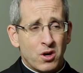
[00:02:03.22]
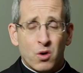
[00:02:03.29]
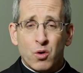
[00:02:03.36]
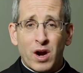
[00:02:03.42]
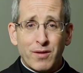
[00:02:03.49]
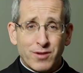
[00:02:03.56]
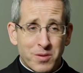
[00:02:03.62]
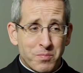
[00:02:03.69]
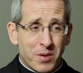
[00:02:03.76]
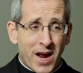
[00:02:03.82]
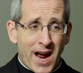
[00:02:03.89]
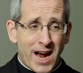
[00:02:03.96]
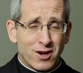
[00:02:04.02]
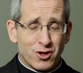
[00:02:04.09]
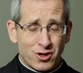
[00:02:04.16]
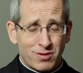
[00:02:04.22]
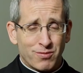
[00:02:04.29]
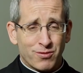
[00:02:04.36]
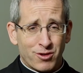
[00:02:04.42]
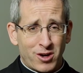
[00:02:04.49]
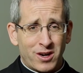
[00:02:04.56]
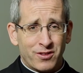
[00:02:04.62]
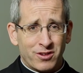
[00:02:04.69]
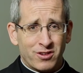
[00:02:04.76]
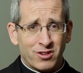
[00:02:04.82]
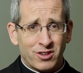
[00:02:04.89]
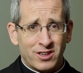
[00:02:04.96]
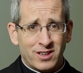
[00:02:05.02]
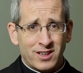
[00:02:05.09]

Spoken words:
or have compassion for others?